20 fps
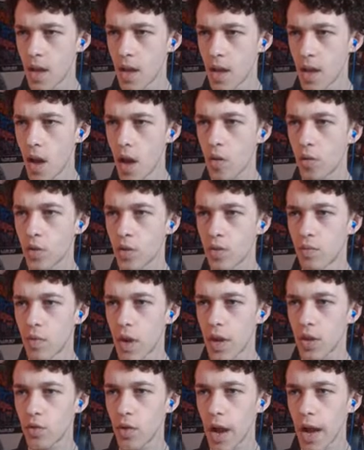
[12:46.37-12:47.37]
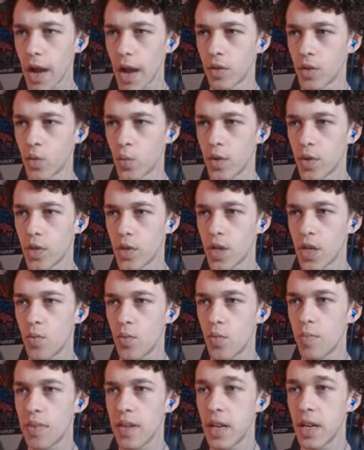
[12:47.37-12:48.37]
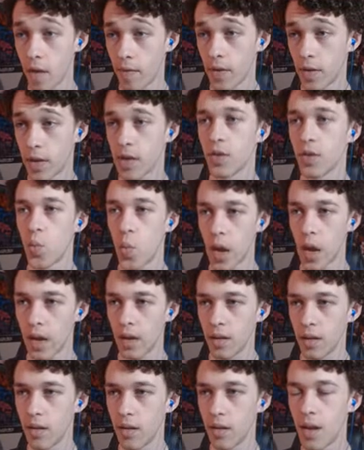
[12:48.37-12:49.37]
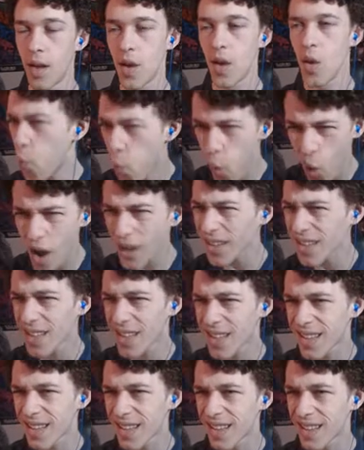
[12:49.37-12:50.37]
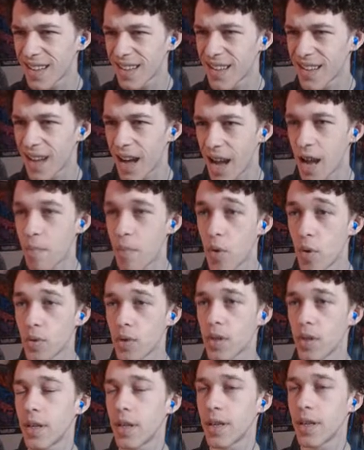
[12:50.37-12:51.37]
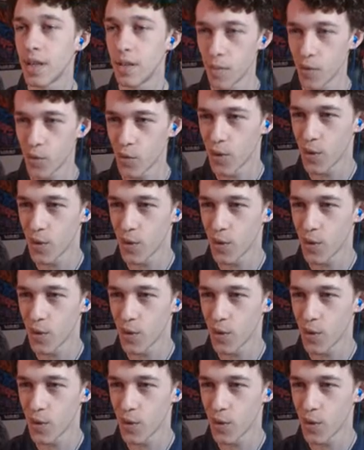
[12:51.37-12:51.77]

Oh, some rice crackers with the tea would be lovely as well. What? I am most certainly in the mood.